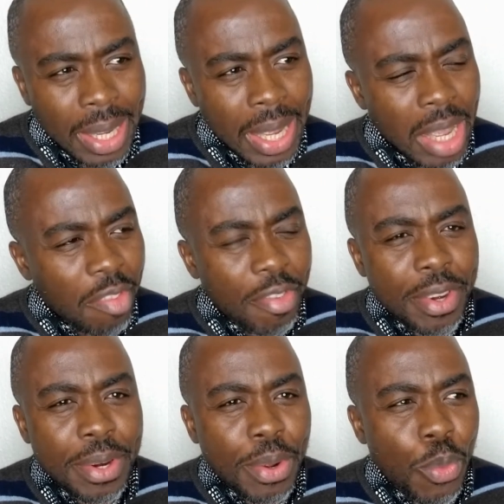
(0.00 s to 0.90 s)
A
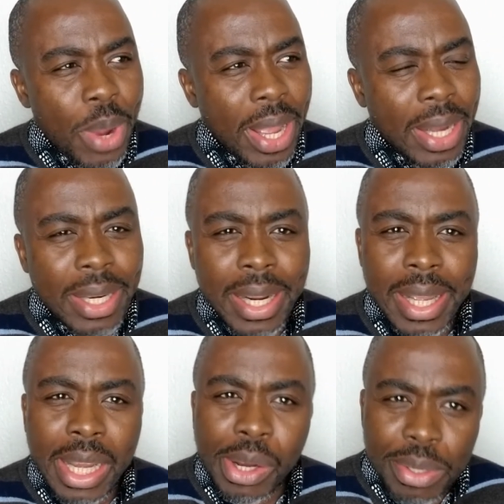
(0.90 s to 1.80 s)
video where
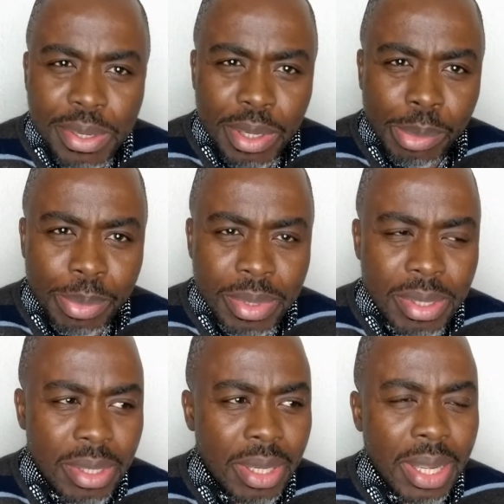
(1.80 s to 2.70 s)
the
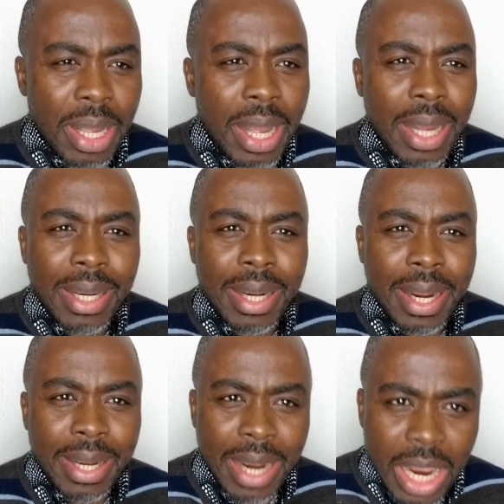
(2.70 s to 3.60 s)
customs and
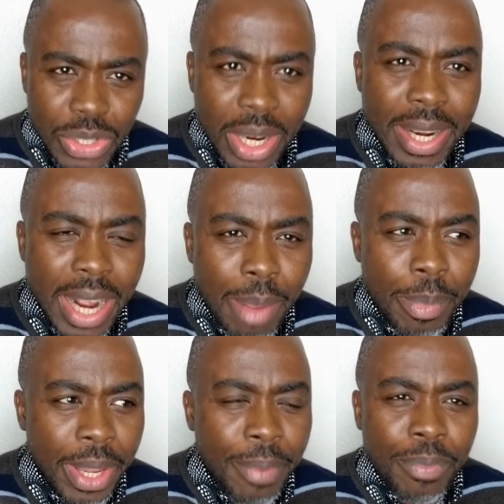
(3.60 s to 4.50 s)
the Nigerian
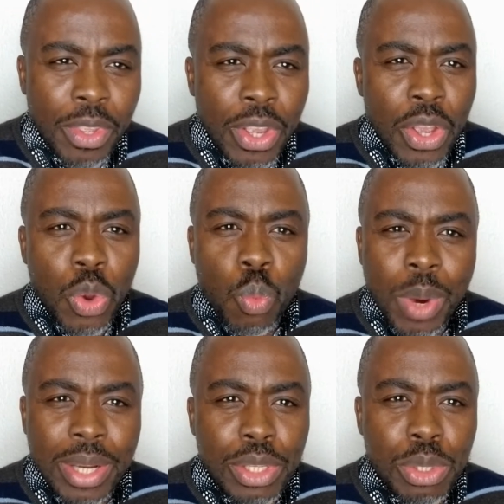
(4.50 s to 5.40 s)
army
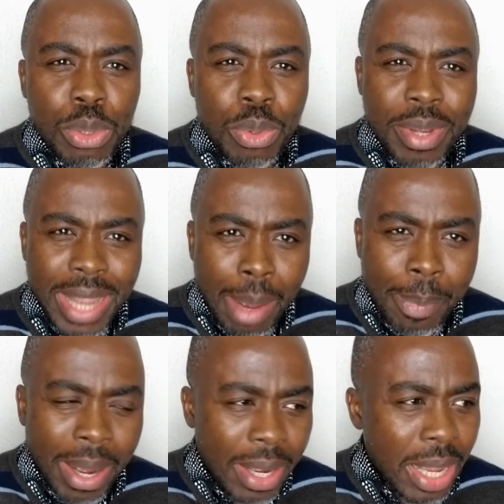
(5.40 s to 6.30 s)
went to
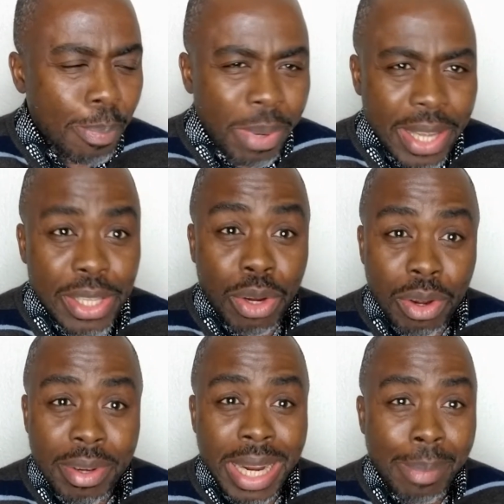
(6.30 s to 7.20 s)
Yaba, a place
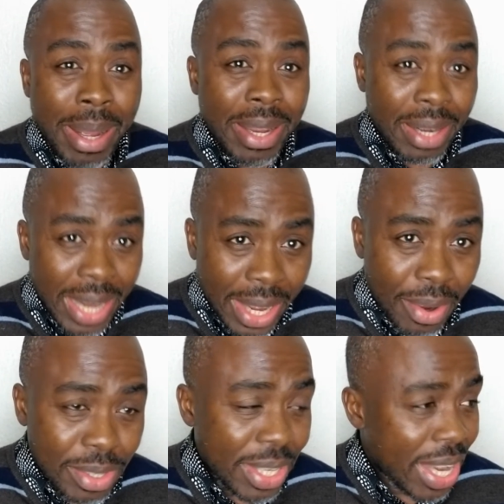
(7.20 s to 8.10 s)
called Yaba in
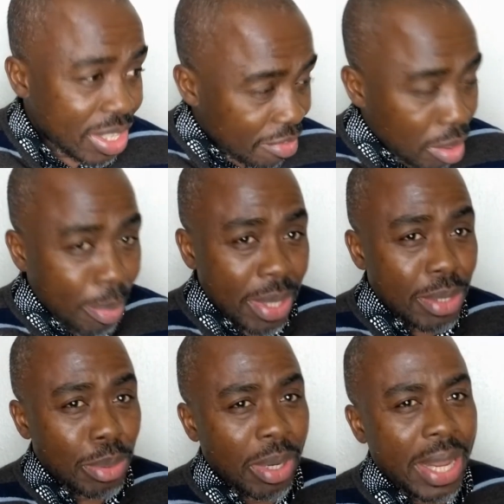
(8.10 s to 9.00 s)
Lagos, in case you've not been
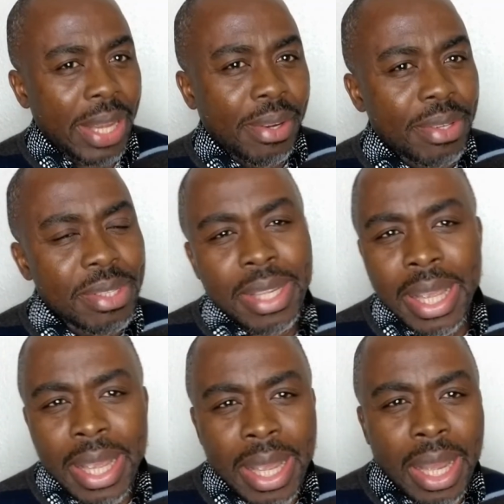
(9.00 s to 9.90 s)
to Lagos,
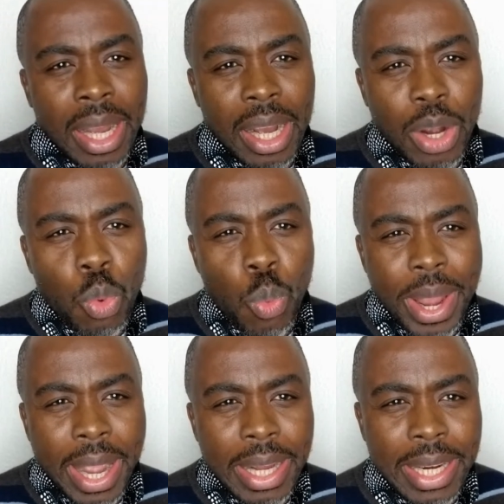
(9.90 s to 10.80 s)

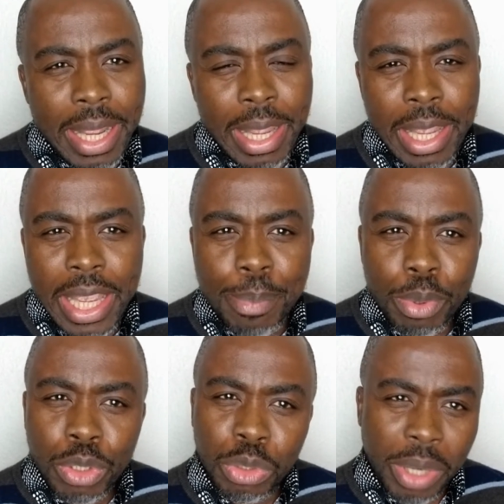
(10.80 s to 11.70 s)
where the
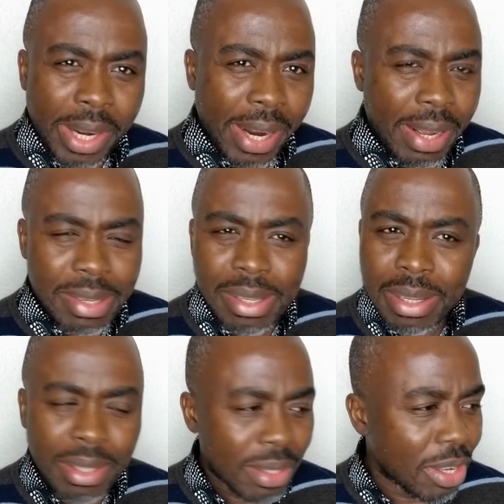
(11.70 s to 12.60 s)
Igbo traders
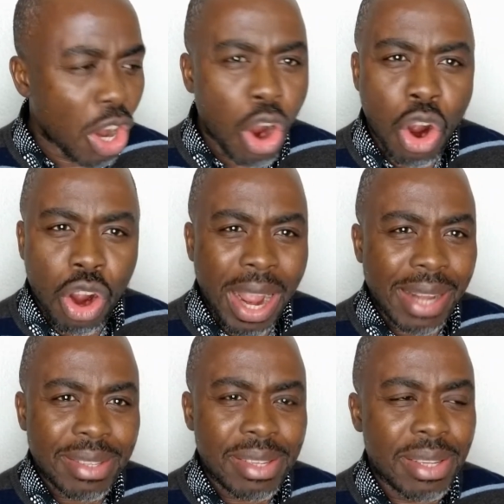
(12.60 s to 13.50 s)
hawk
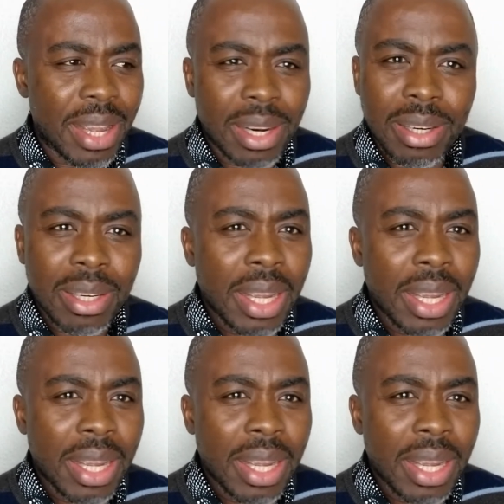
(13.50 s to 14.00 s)
and sell